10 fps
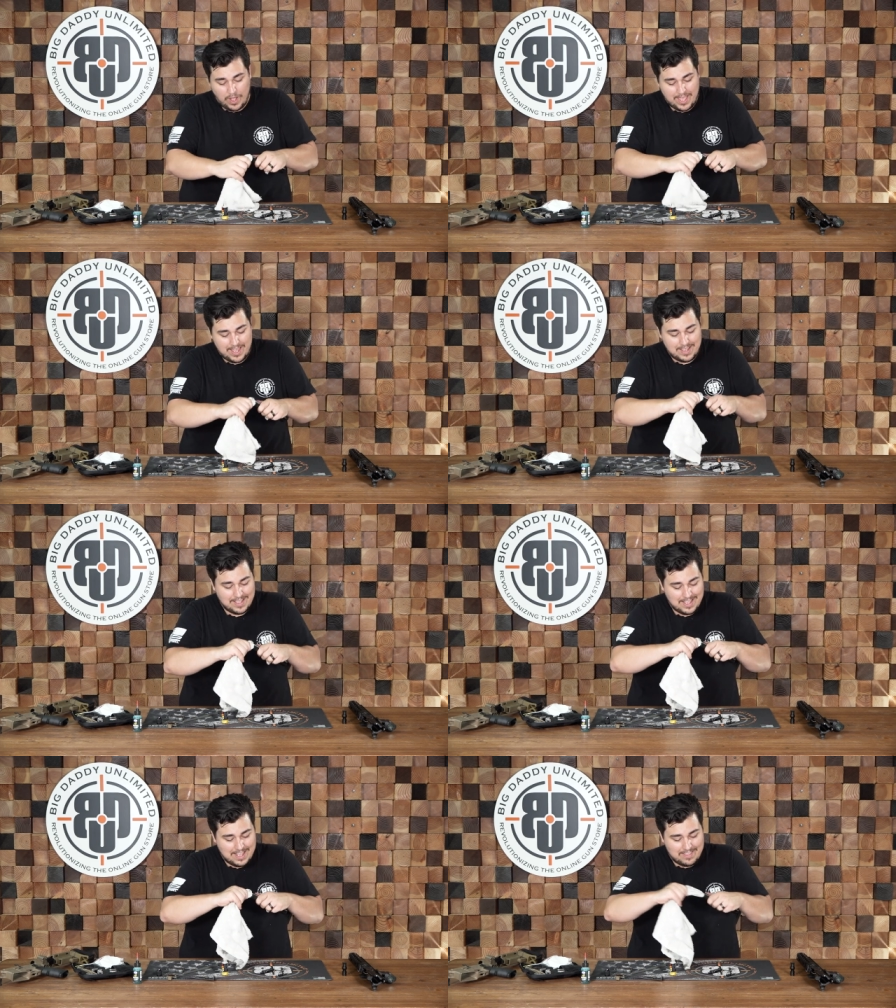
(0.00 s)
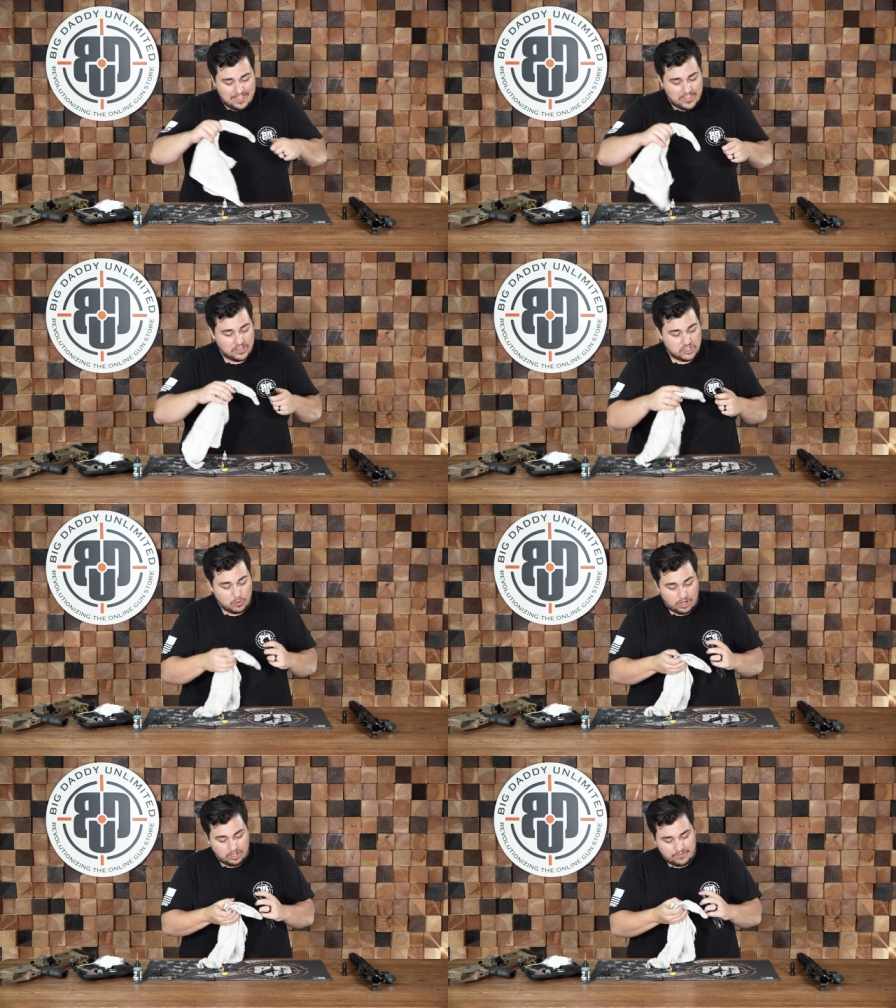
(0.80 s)
way that they
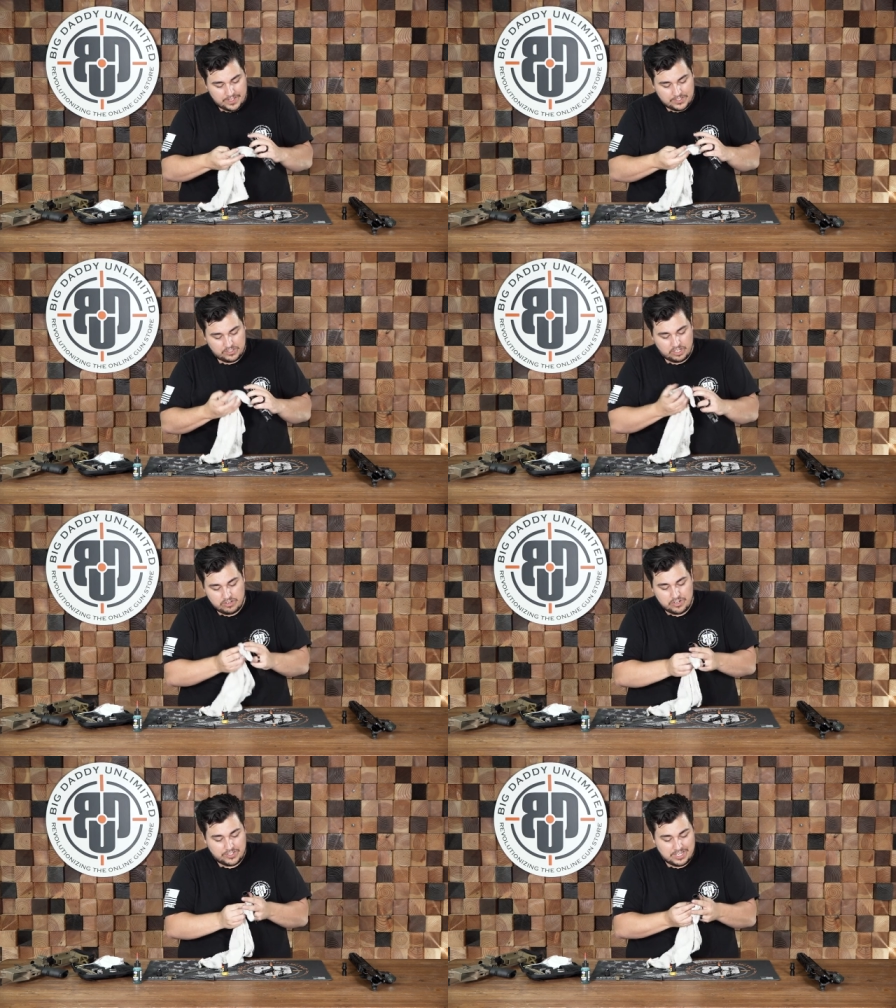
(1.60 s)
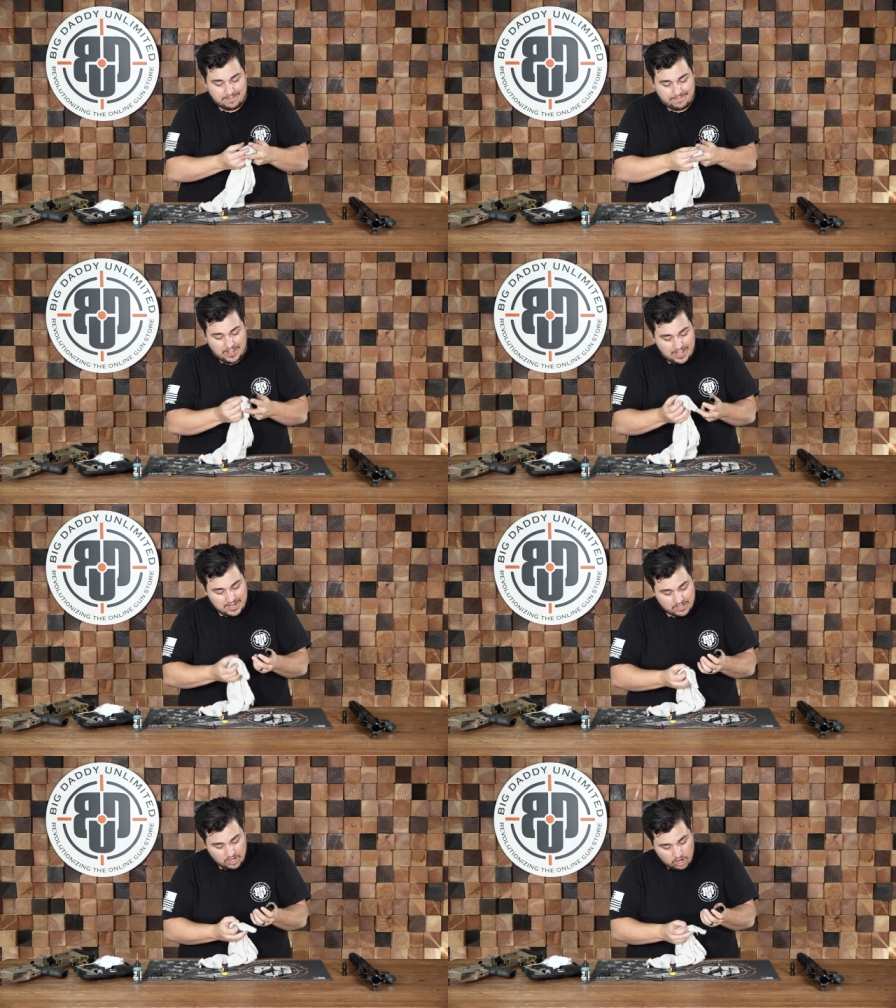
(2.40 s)
do all of this. So you just need to
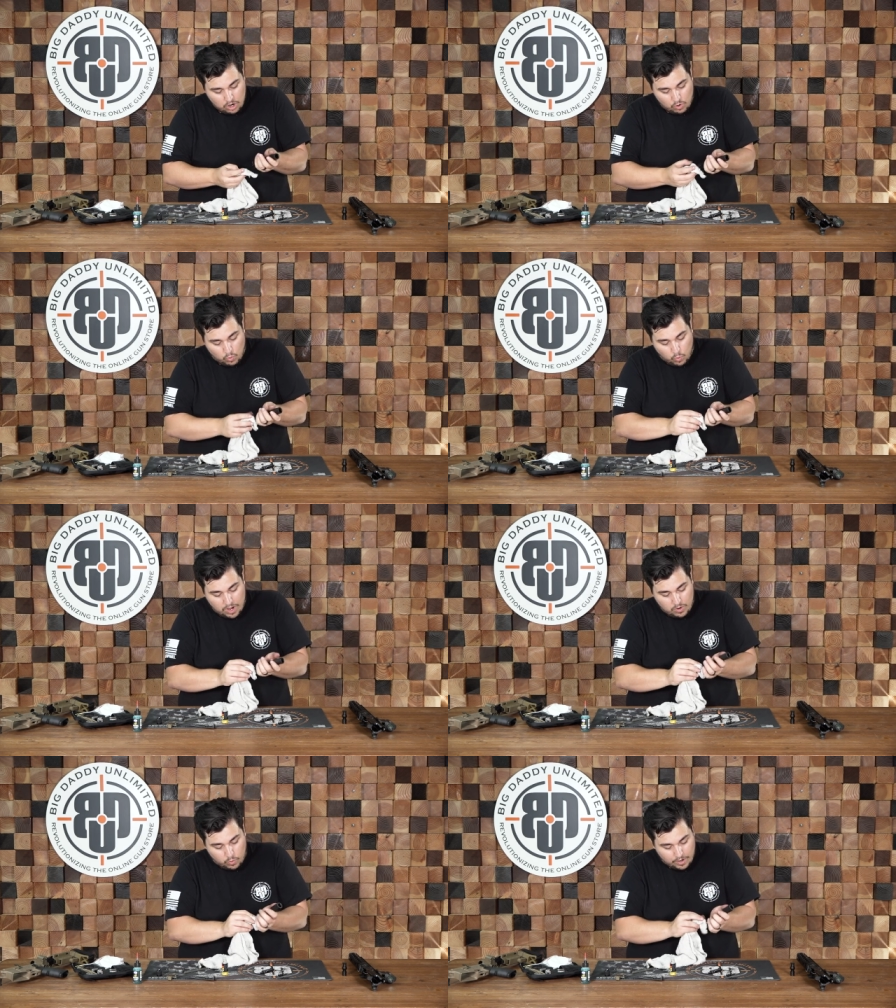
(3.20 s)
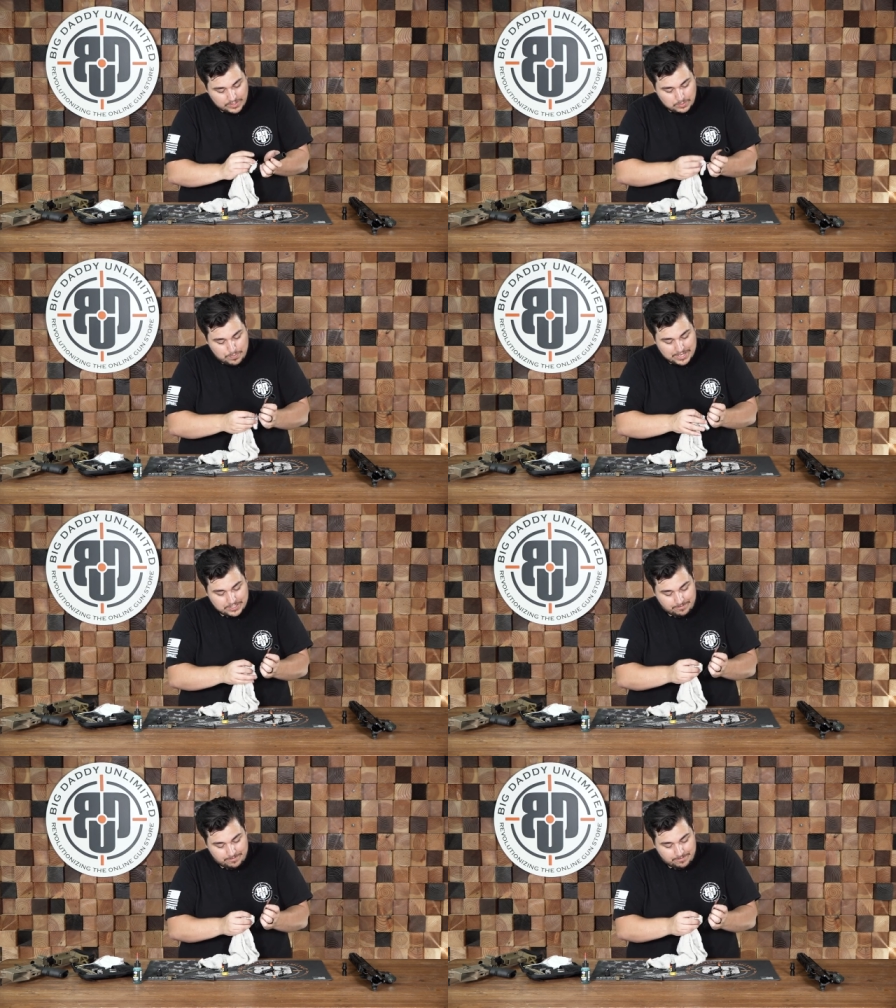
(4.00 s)
find what works best